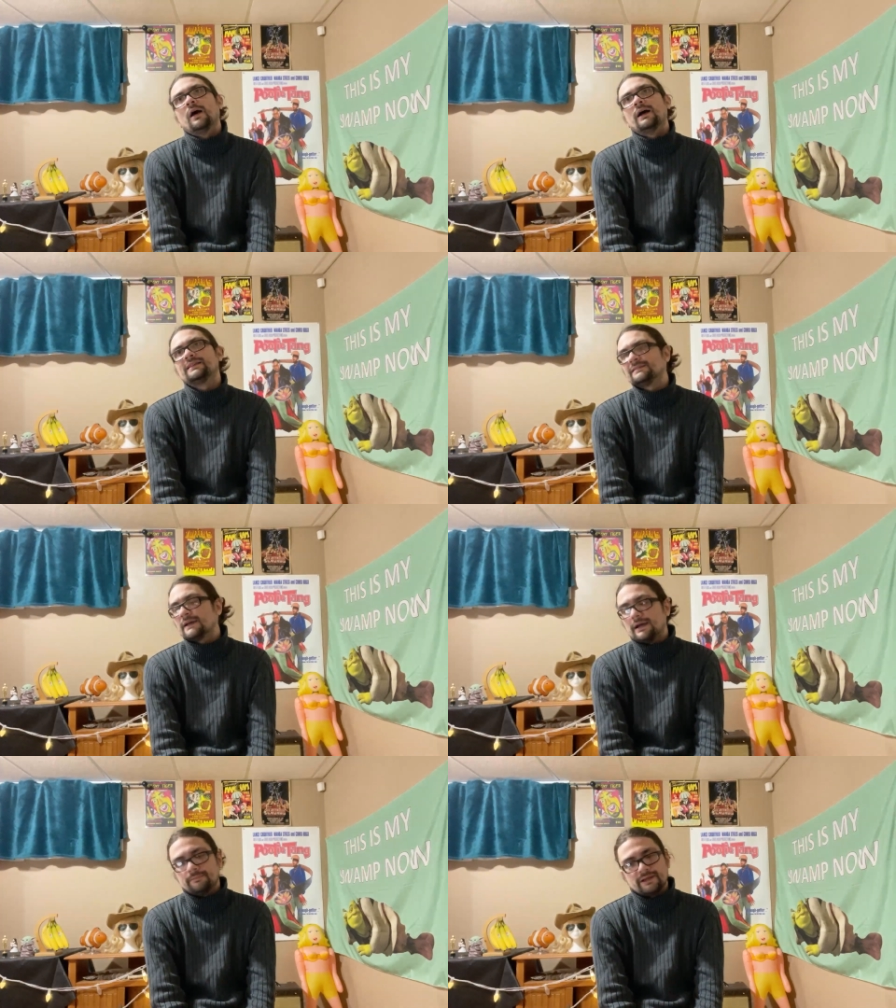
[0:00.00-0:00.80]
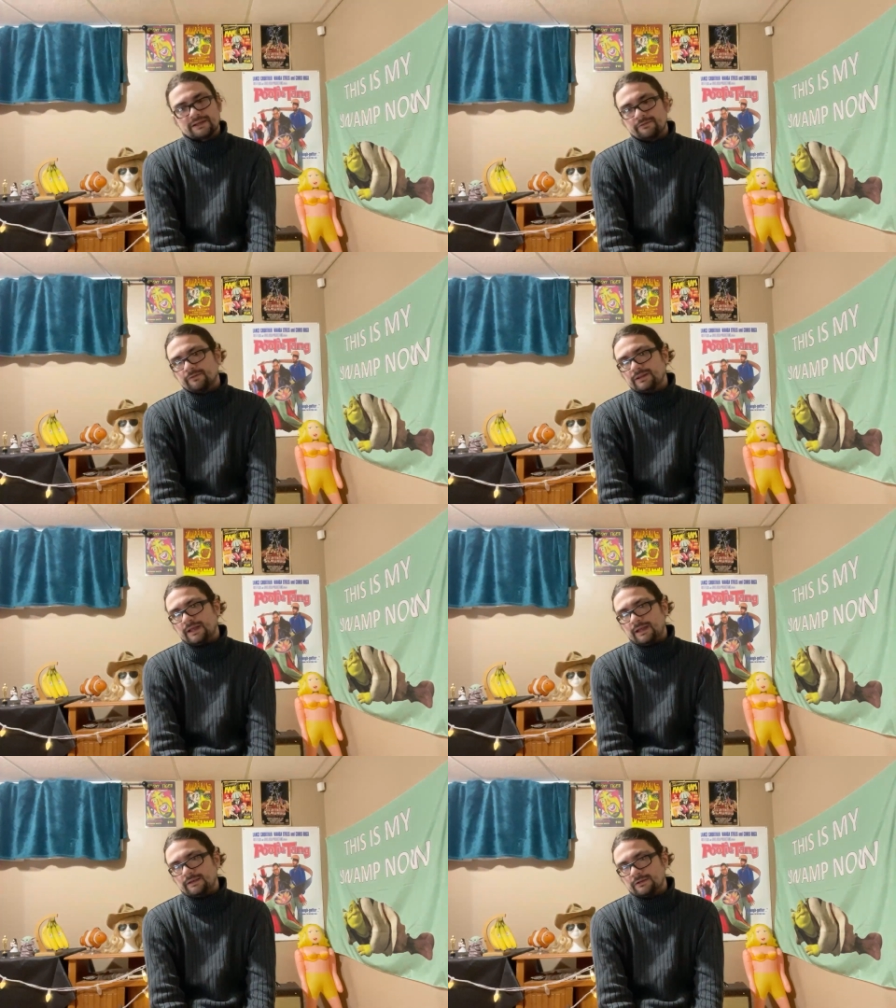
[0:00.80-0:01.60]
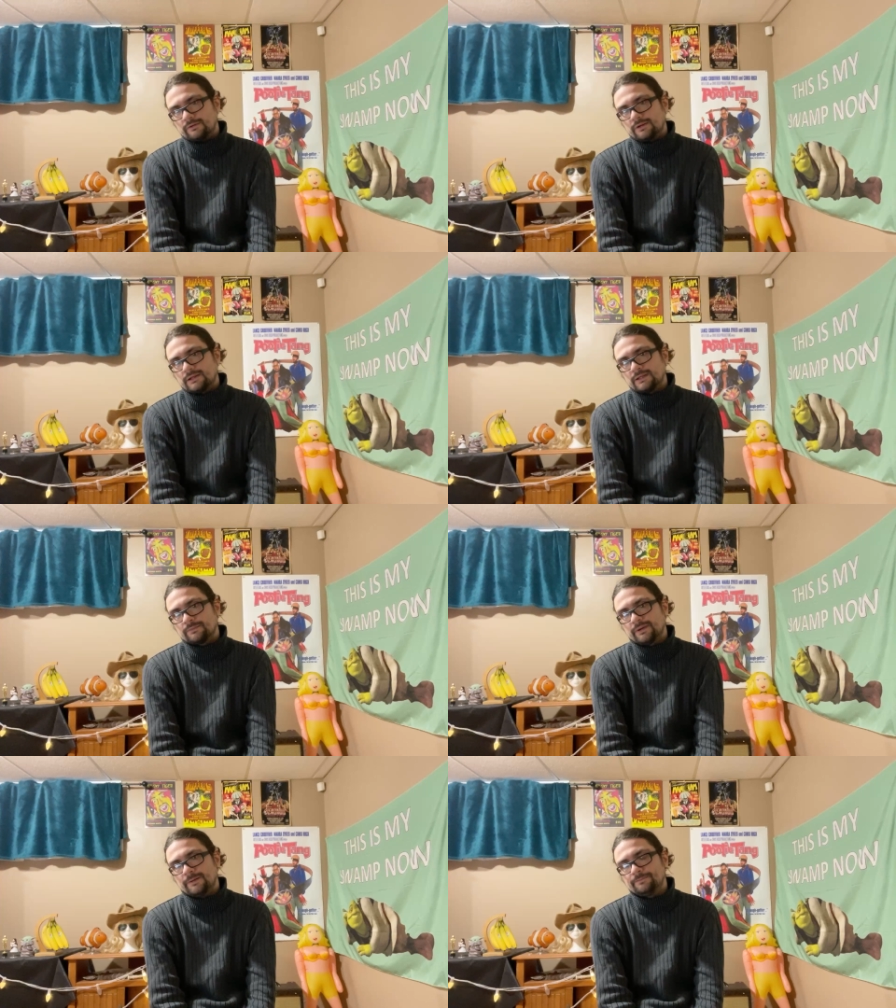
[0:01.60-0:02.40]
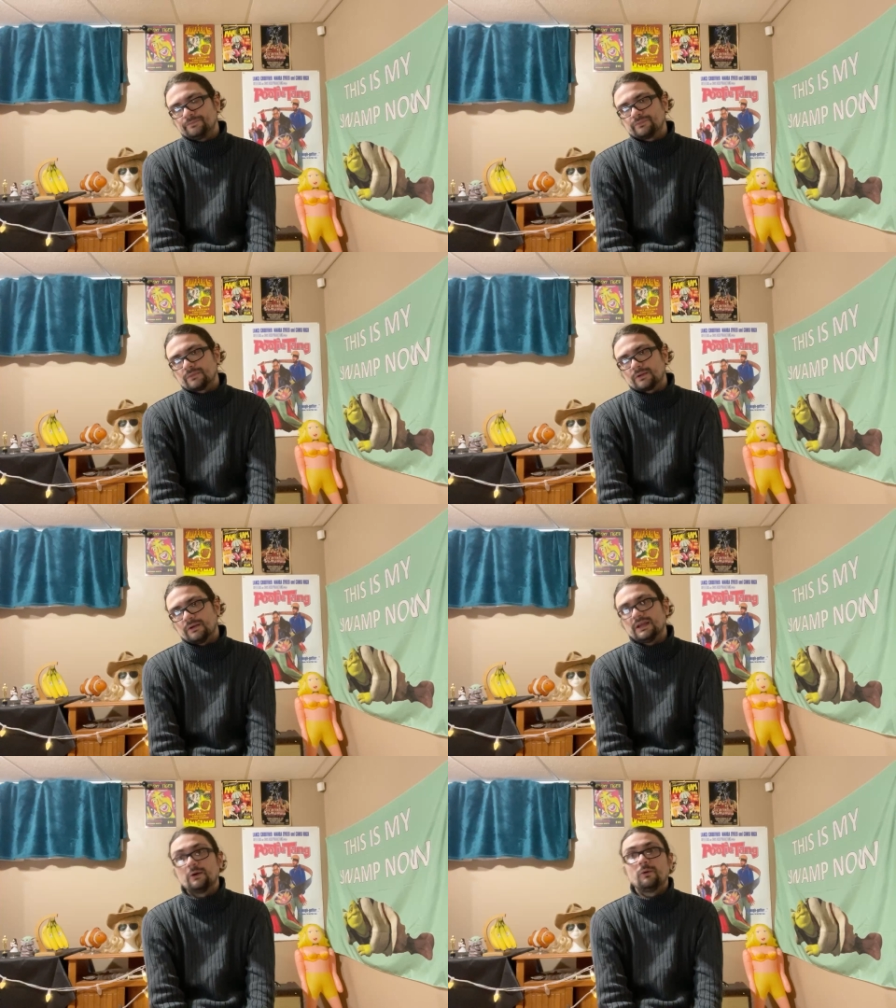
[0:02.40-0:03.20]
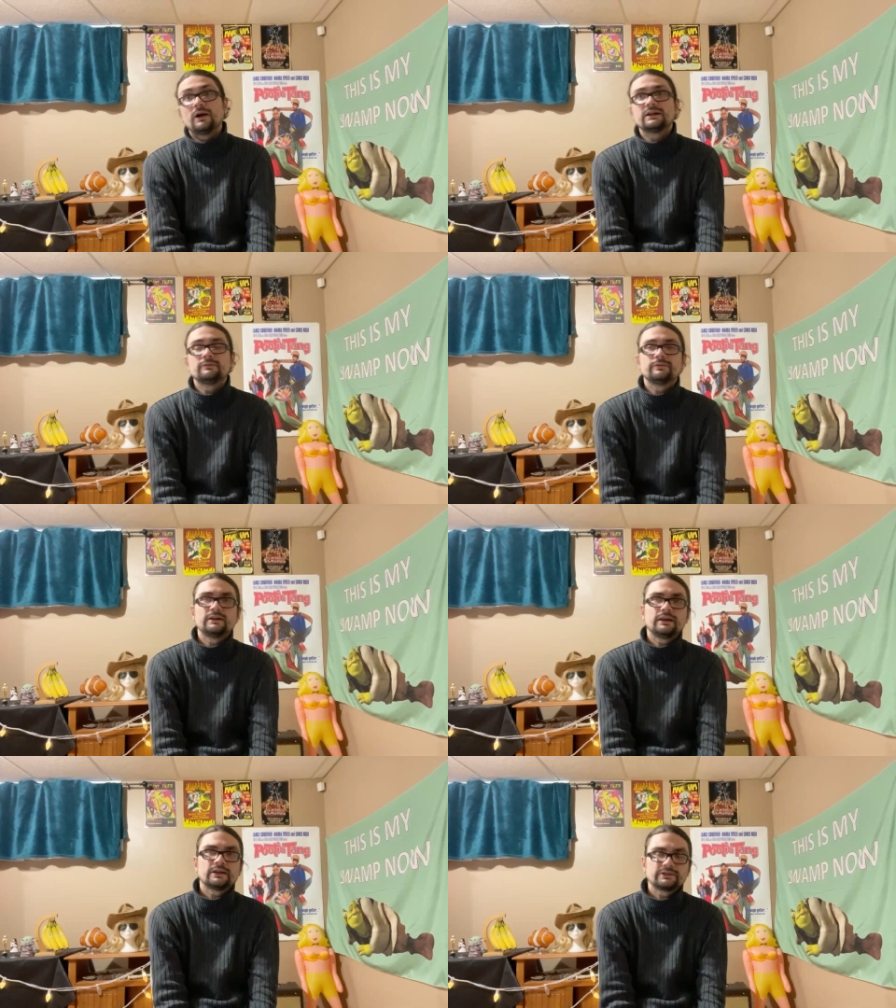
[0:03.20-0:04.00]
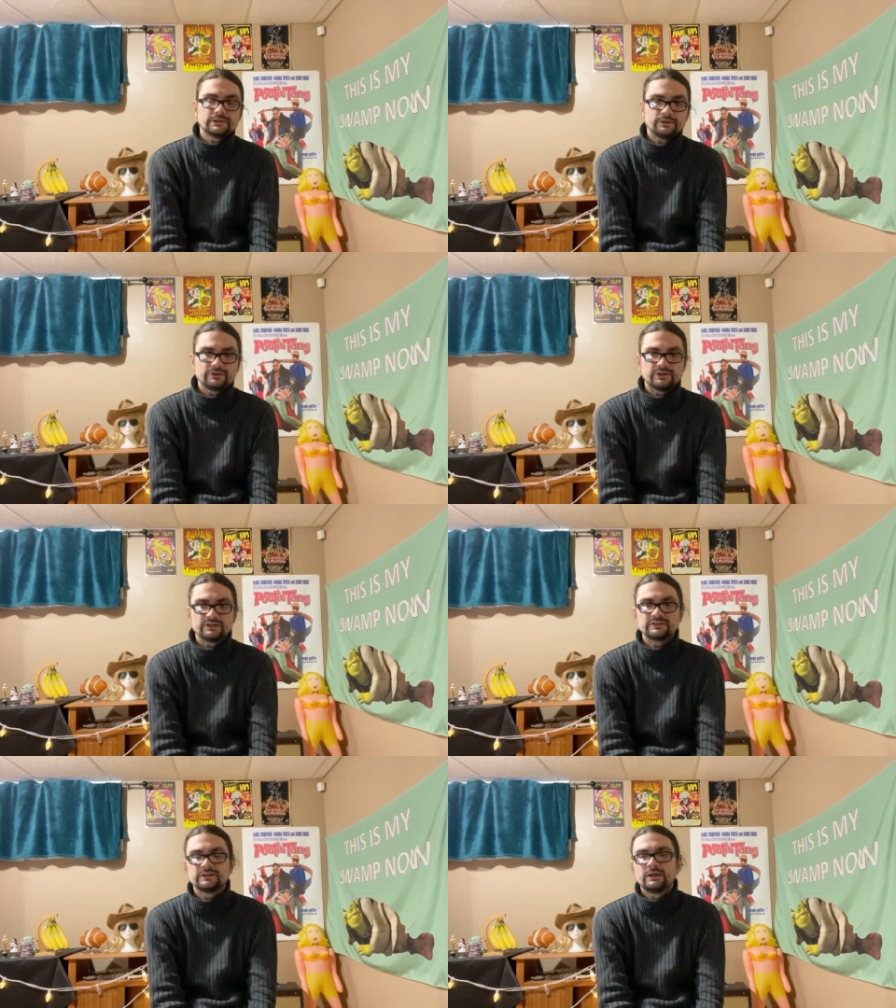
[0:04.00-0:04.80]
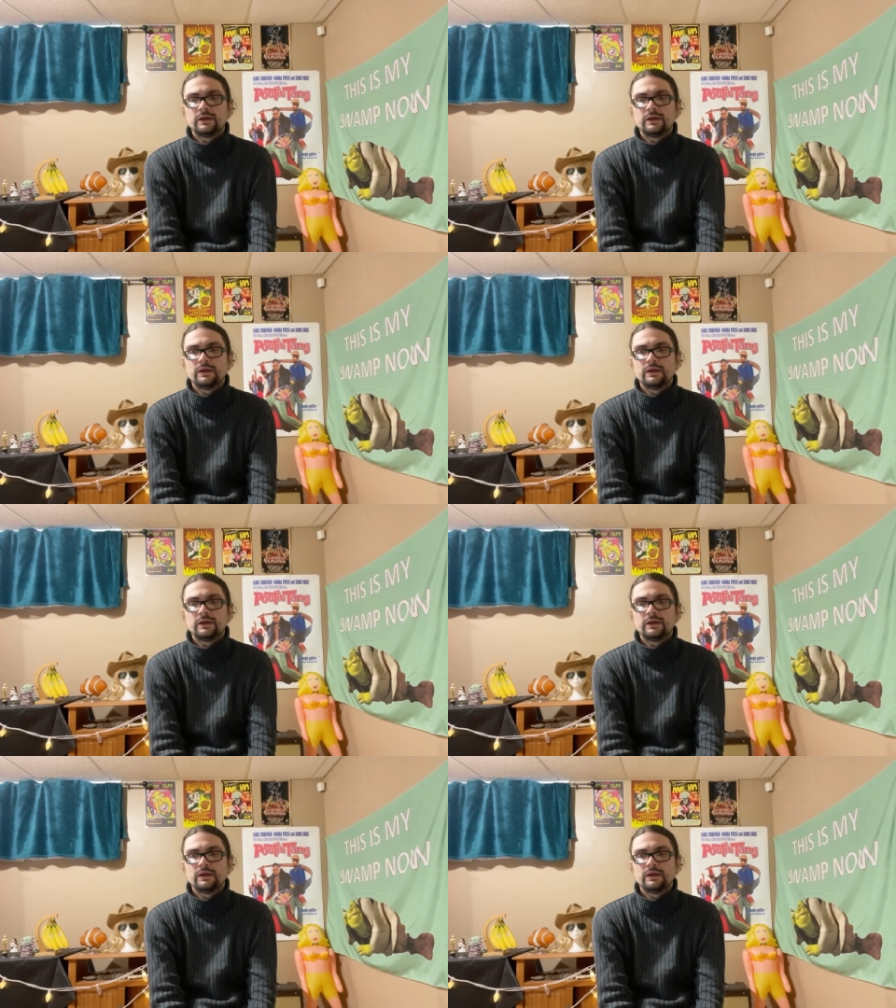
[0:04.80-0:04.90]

I'm not giving away the ending or anything, but yeah, Joaquin Phoenix, Lucius.